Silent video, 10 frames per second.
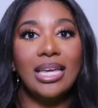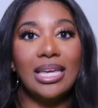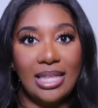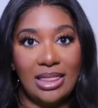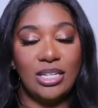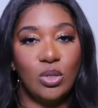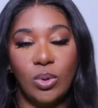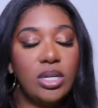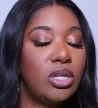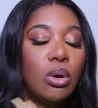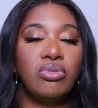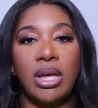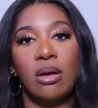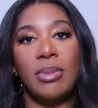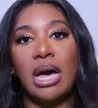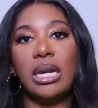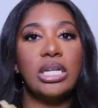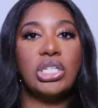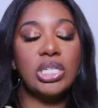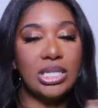Get this one. Don't think about
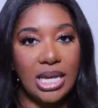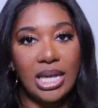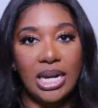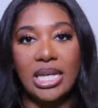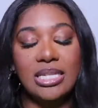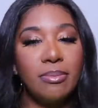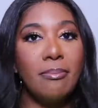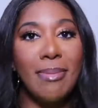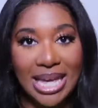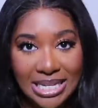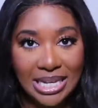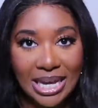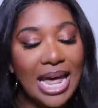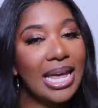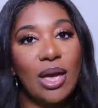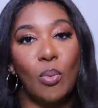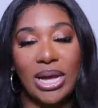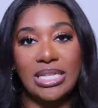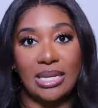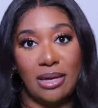it. Just get it. It's amazing. And I can't
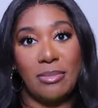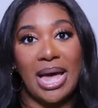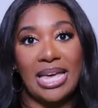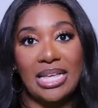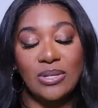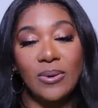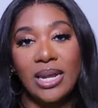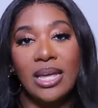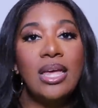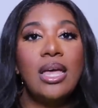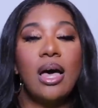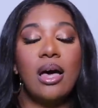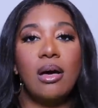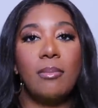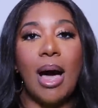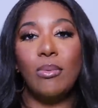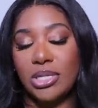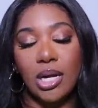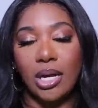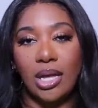wait to get my hands on it. Um, I was
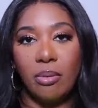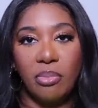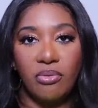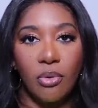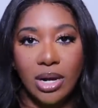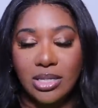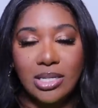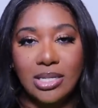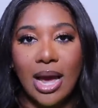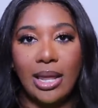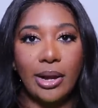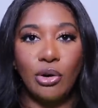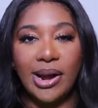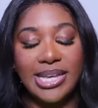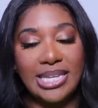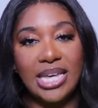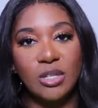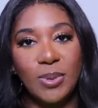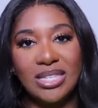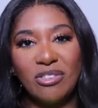going to get it before because it's not like crazy
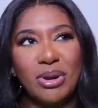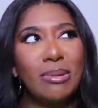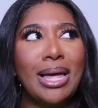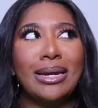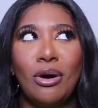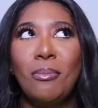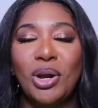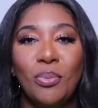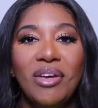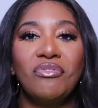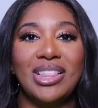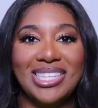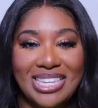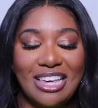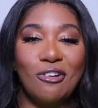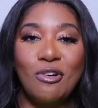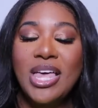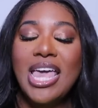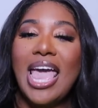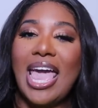expensive, but I'm like, no, I'm going to wait for the sale.
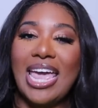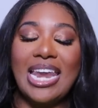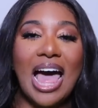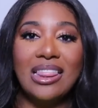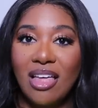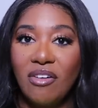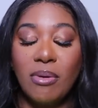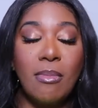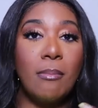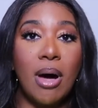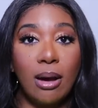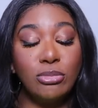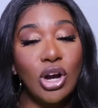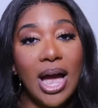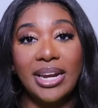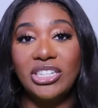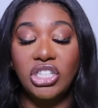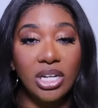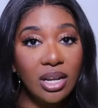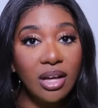And I love it. My mom tried it.
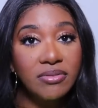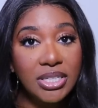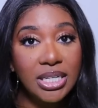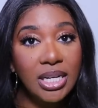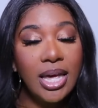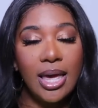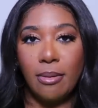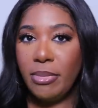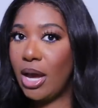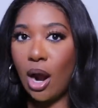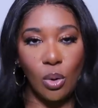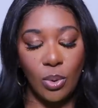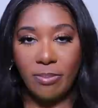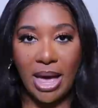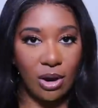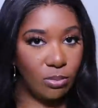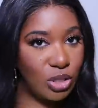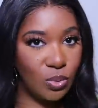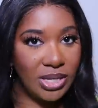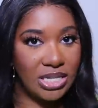She loved it. And me and her, we battle
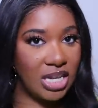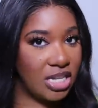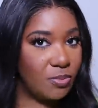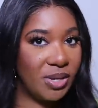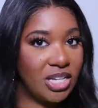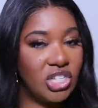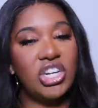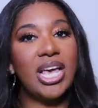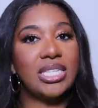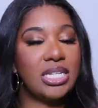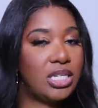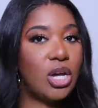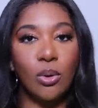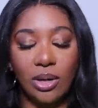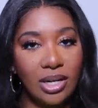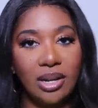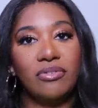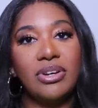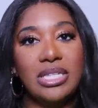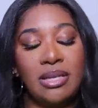between scents because she has a totally
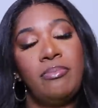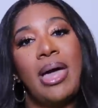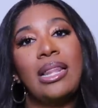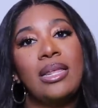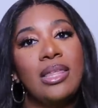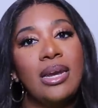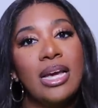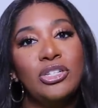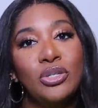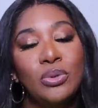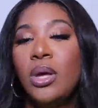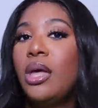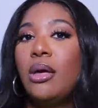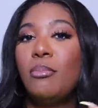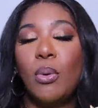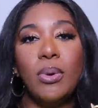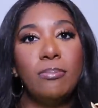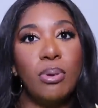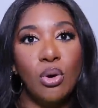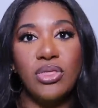different scent palette than I do but we
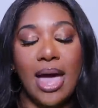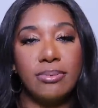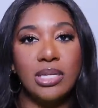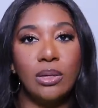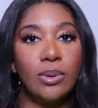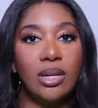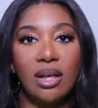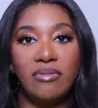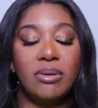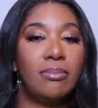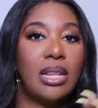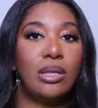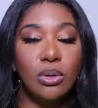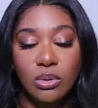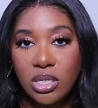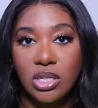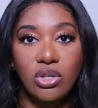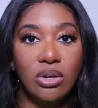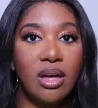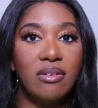both absolutely loved it. My little
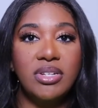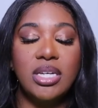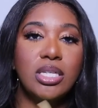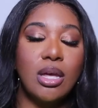sister loved it.